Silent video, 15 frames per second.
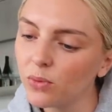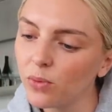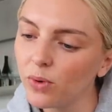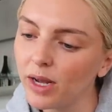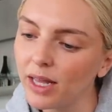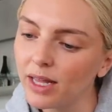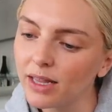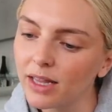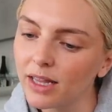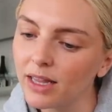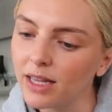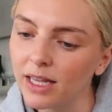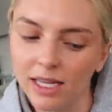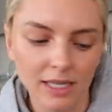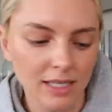with
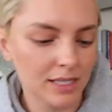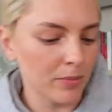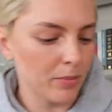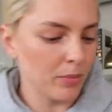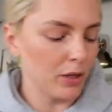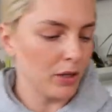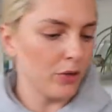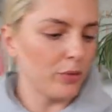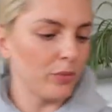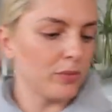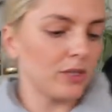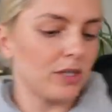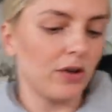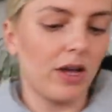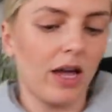these
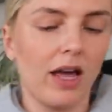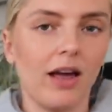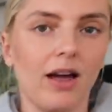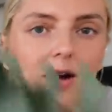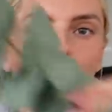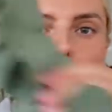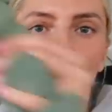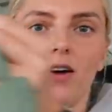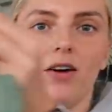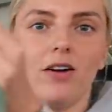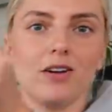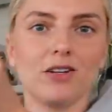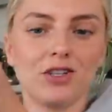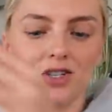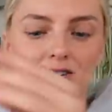blooms. Okay, oh my
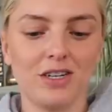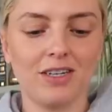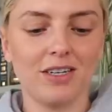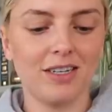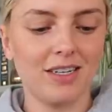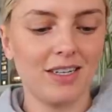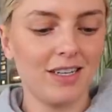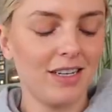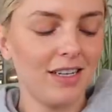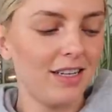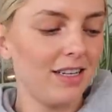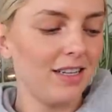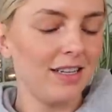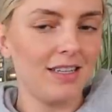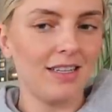gosh.
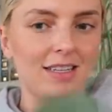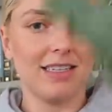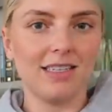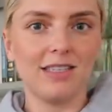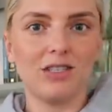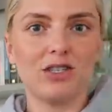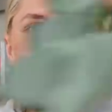This is